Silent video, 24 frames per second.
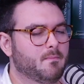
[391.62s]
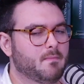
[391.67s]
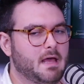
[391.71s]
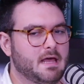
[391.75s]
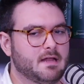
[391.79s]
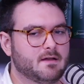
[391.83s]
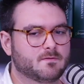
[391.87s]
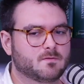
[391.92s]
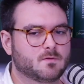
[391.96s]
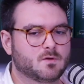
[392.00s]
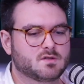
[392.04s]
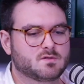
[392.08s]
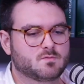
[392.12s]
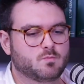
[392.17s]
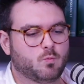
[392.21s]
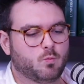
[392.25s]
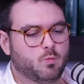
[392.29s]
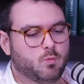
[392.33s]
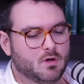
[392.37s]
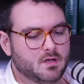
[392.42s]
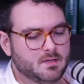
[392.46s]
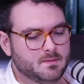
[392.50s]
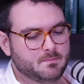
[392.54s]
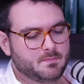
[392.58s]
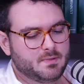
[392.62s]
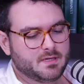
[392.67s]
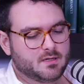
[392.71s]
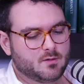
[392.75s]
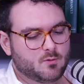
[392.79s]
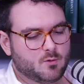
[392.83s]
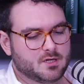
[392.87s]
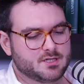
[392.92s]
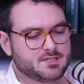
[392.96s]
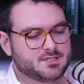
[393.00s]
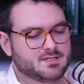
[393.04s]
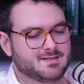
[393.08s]
And of course, one big
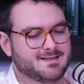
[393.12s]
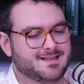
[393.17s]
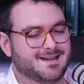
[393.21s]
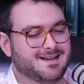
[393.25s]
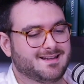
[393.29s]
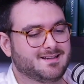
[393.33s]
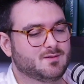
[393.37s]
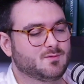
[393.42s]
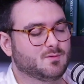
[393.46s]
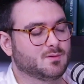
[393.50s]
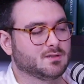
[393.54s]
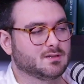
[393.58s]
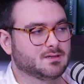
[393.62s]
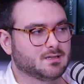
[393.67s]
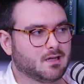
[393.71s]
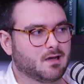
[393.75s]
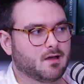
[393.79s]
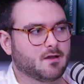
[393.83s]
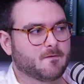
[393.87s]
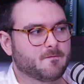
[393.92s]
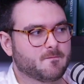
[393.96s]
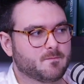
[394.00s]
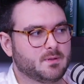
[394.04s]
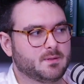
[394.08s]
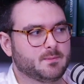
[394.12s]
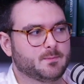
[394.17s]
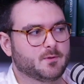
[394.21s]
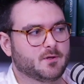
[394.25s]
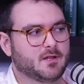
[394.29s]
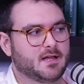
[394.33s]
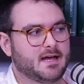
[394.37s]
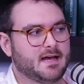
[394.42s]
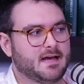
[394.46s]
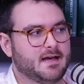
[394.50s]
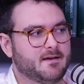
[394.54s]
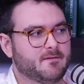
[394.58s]
question that I know a lot of people
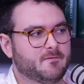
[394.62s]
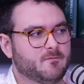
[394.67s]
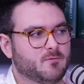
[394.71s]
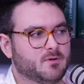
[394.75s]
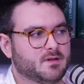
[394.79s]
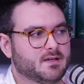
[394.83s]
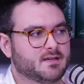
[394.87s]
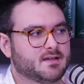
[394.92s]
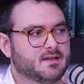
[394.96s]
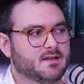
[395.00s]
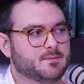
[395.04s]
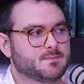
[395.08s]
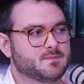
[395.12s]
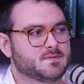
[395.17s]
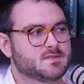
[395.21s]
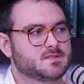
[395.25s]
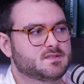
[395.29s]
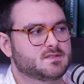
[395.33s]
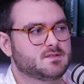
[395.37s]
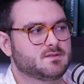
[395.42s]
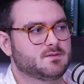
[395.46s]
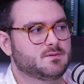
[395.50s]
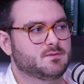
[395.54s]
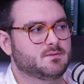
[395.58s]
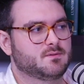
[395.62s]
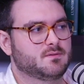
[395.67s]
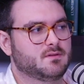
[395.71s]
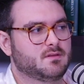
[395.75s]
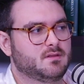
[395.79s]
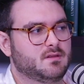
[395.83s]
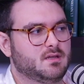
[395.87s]
have when it comes to